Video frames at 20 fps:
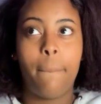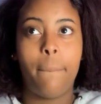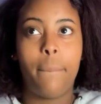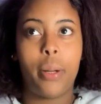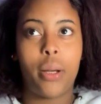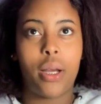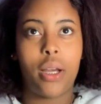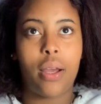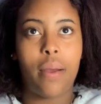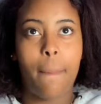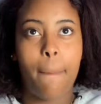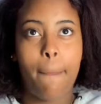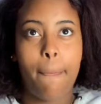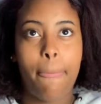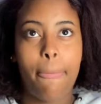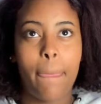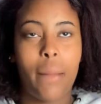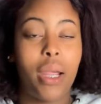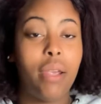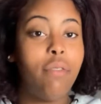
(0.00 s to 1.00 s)
but
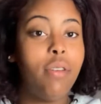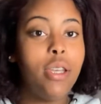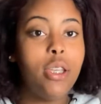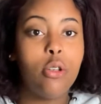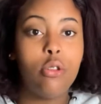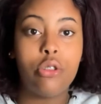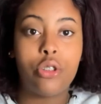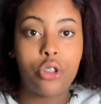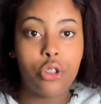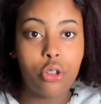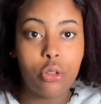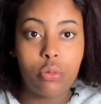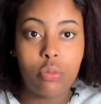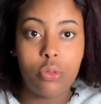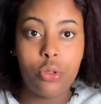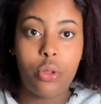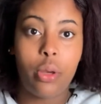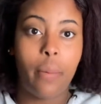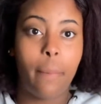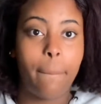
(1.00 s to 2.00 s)
even
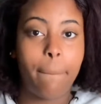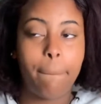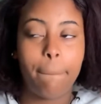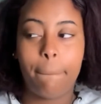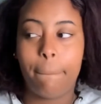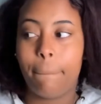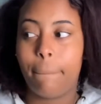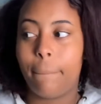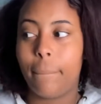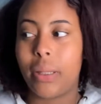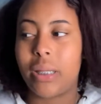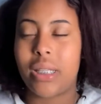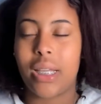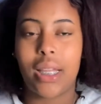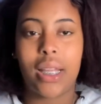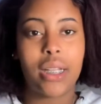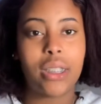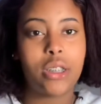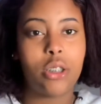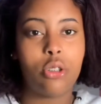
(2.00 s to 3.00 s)
YouTube, you can
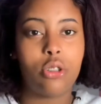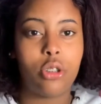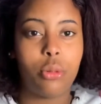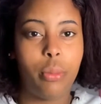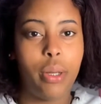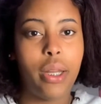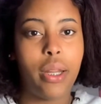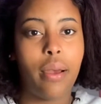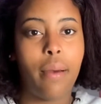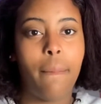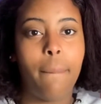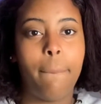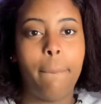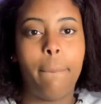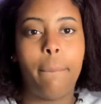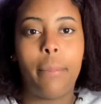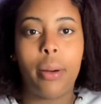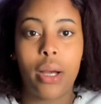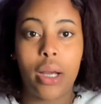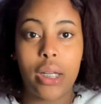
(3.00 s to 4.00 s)
say that's social media,
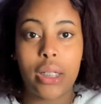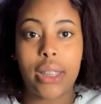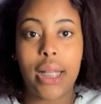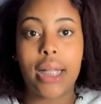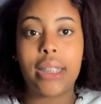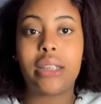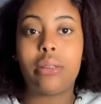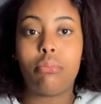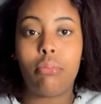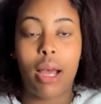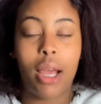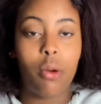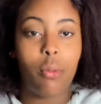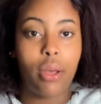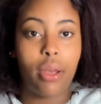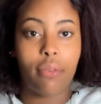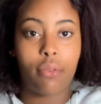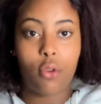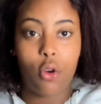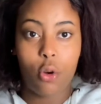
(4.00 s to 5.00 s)
but that's my
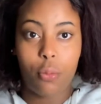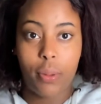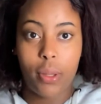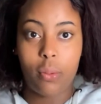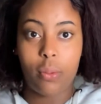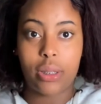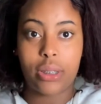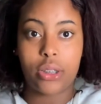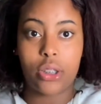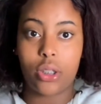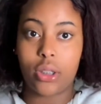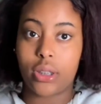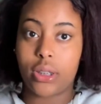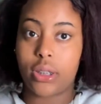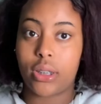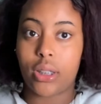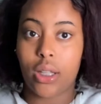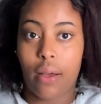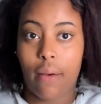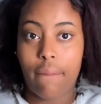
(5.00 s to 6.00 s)
way of coping with certain
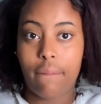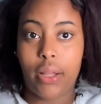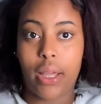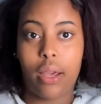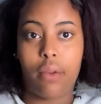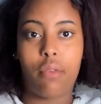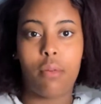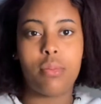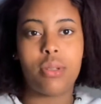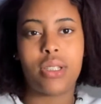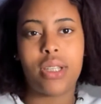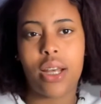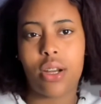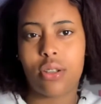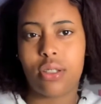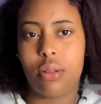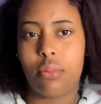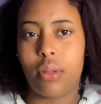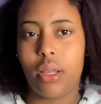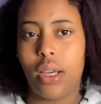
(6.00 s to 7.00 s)
stuff. Like if I'm sad
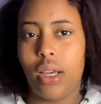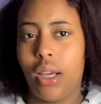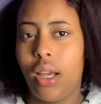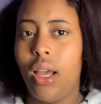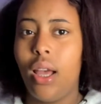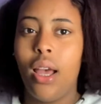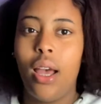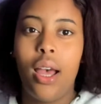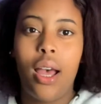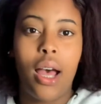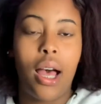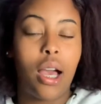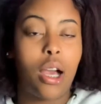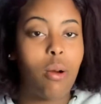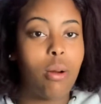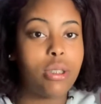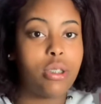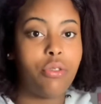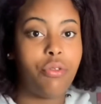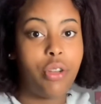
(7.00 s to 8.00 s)
or something, I
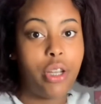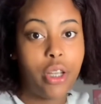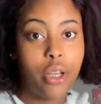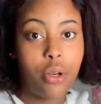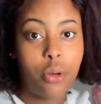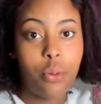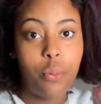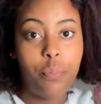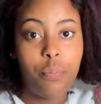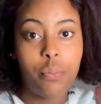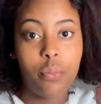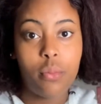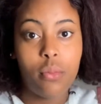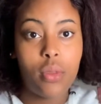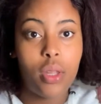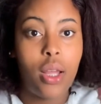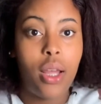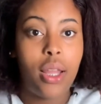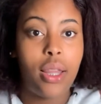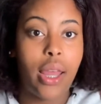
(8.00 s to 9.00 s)
watch a video.
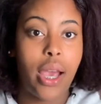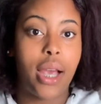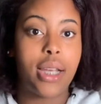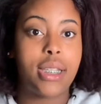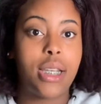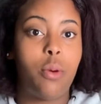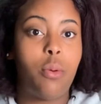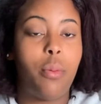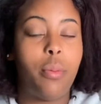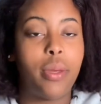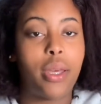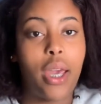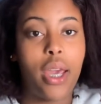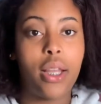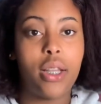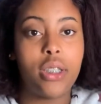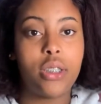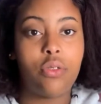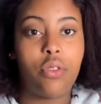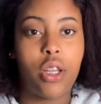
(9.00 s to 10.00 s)
Like I said, with
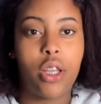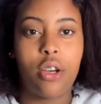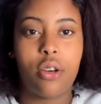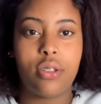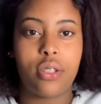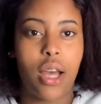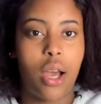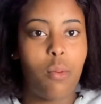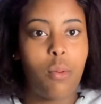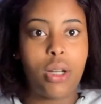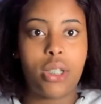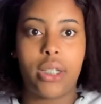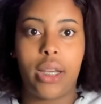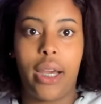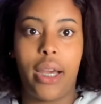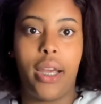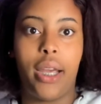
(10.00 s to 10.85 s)
Michaela's videos, I watch that